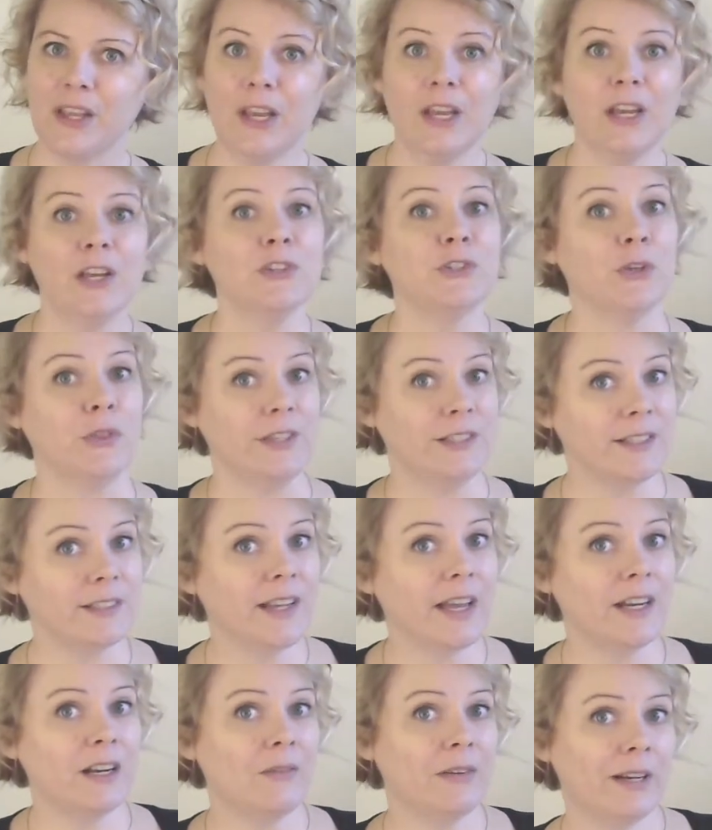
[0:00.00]
So this is
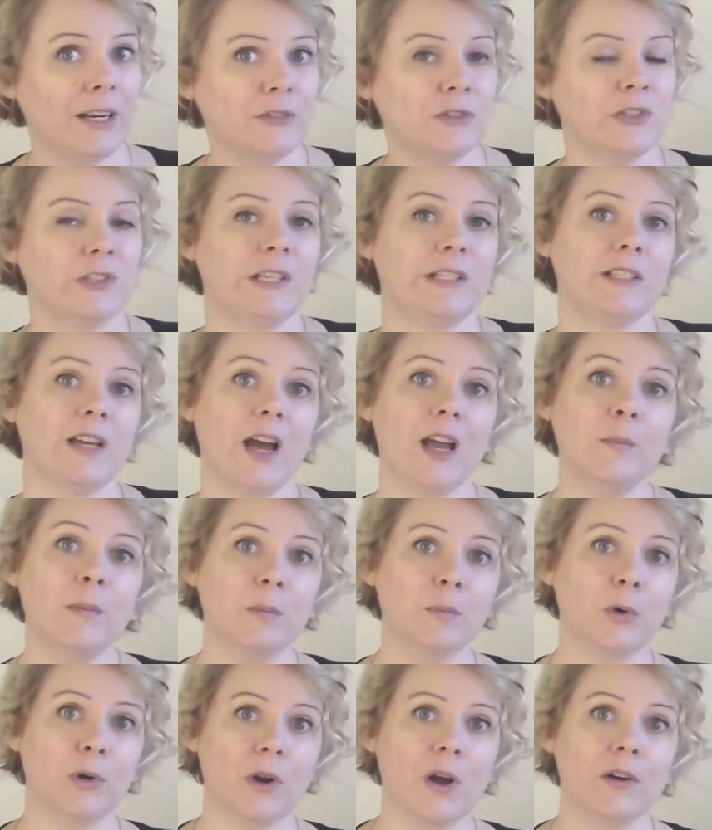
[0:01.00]
kind of an interesting time in
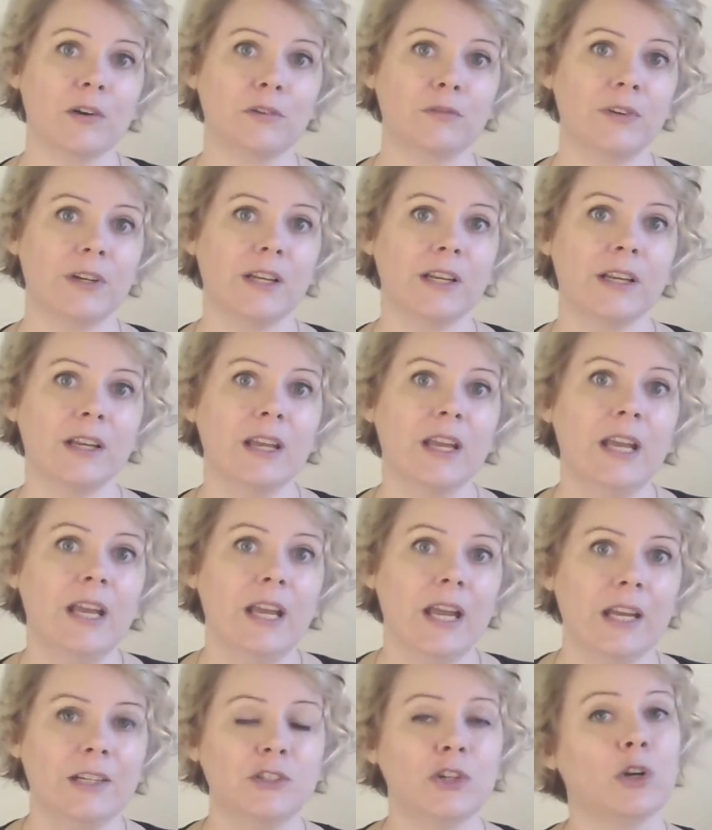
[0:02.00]
pornography,
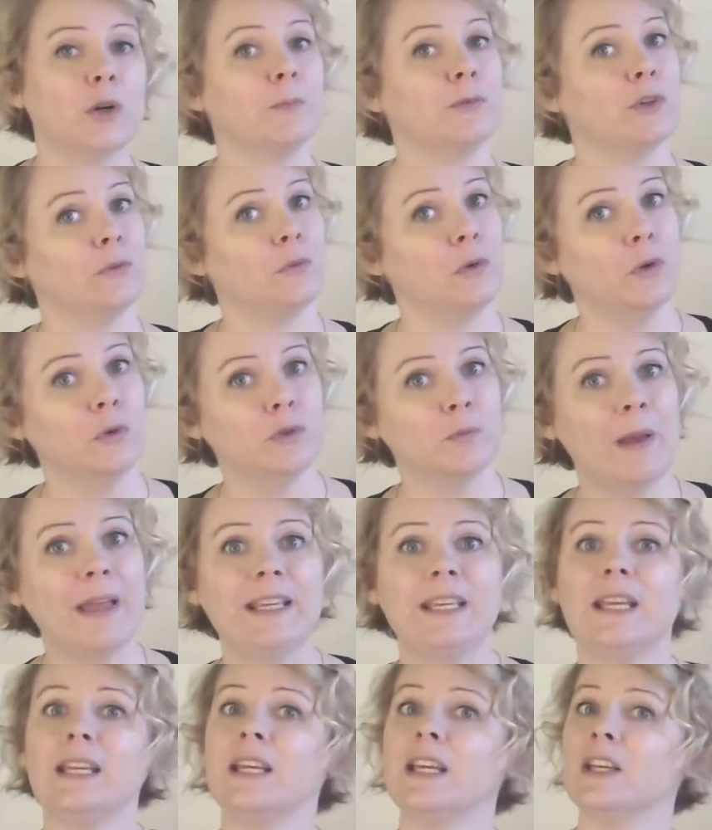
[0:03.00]
in terms of who's
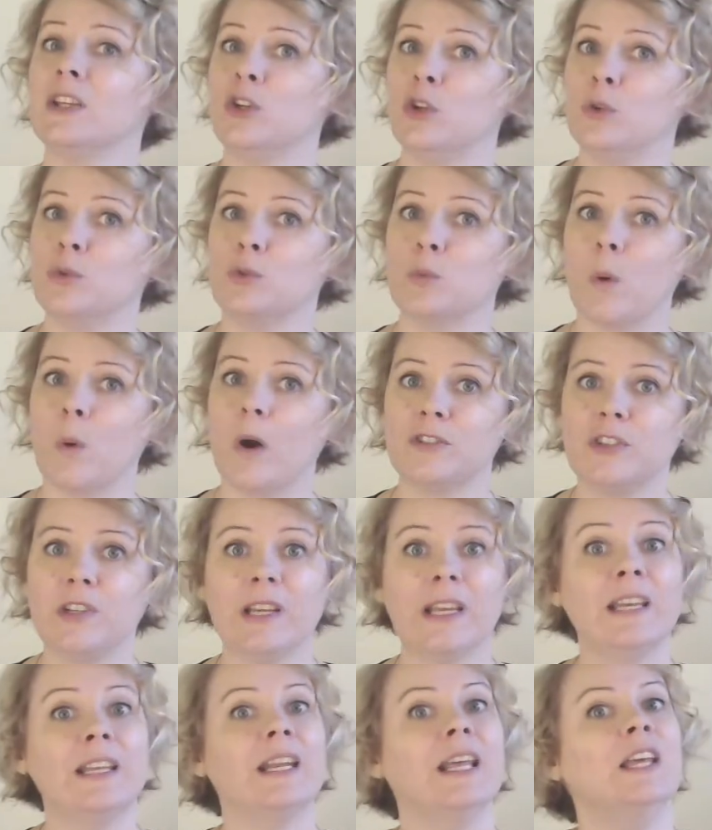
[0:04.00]
making it, who's watching
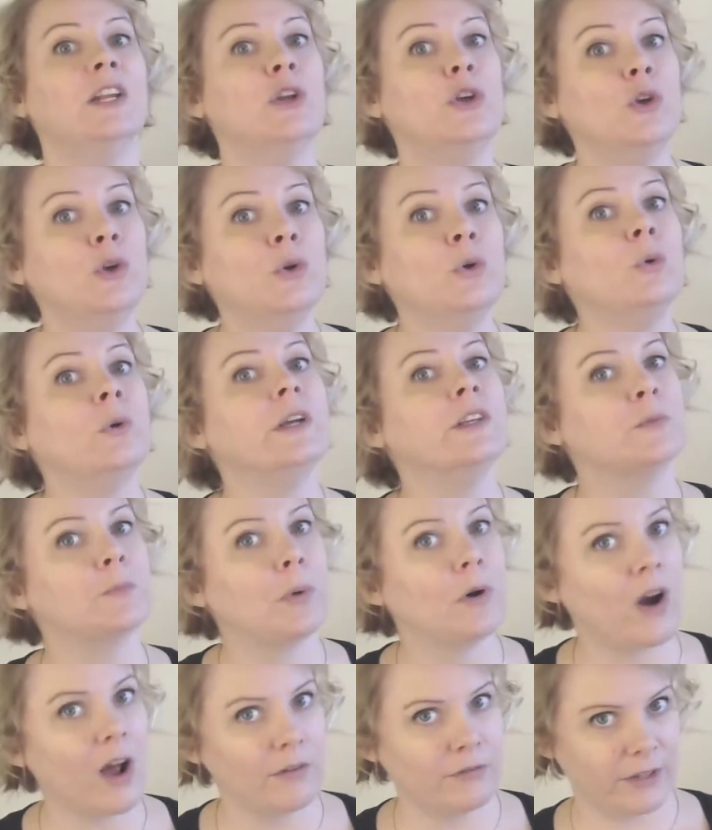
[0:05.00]
it, and who is
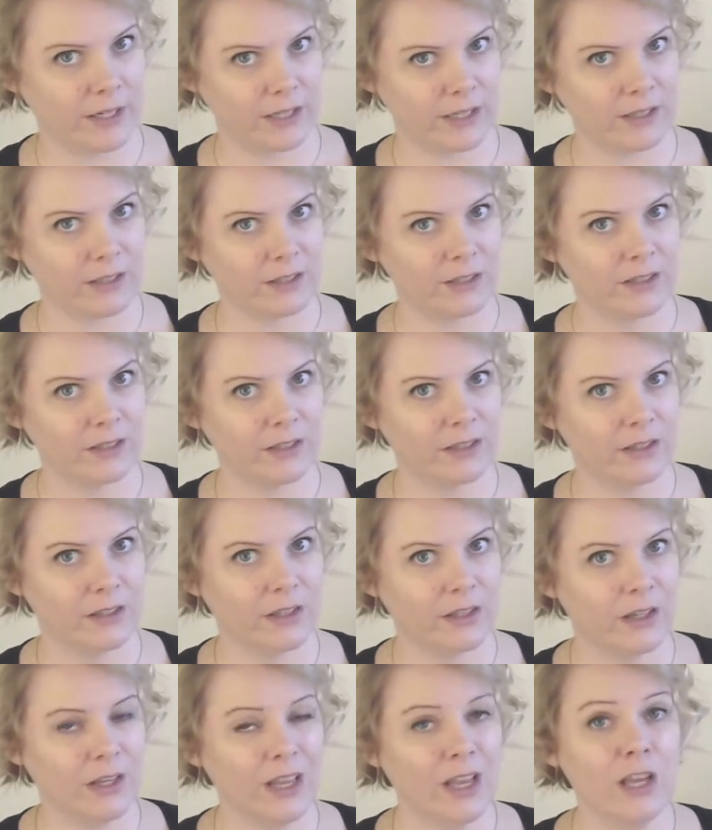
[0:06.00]
profiting.
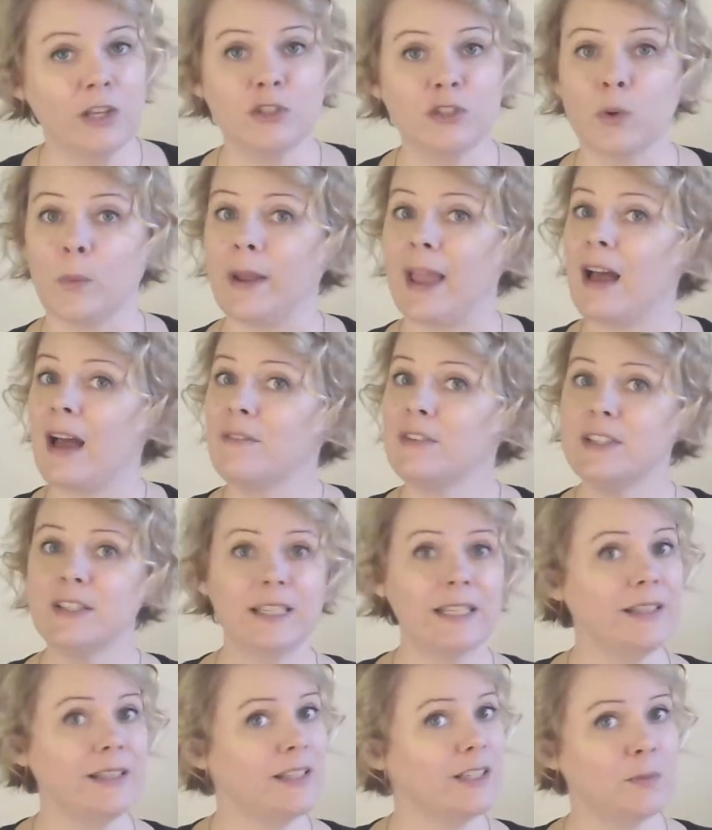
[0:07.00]
So we haven't
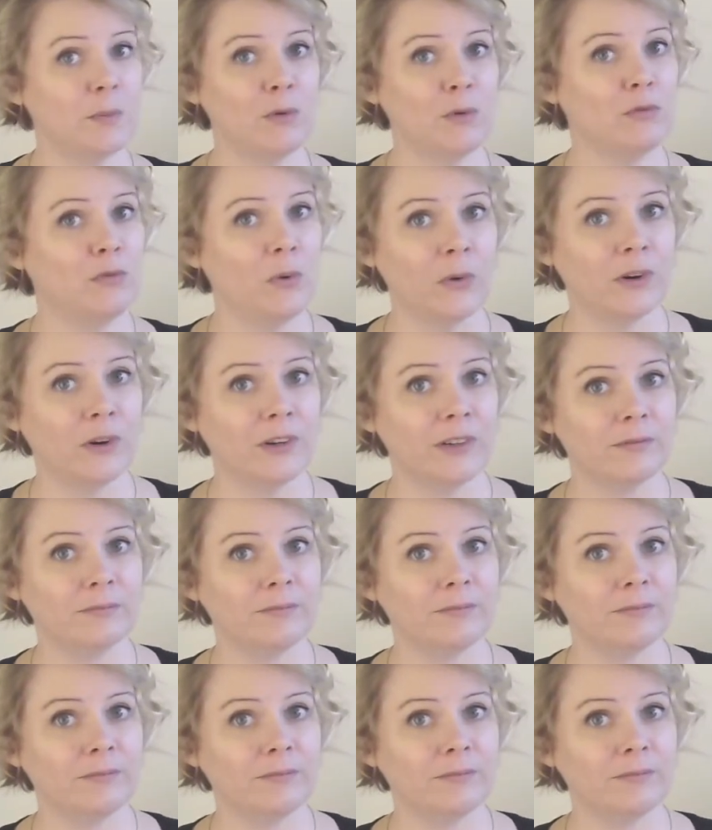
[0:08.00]
seen this before.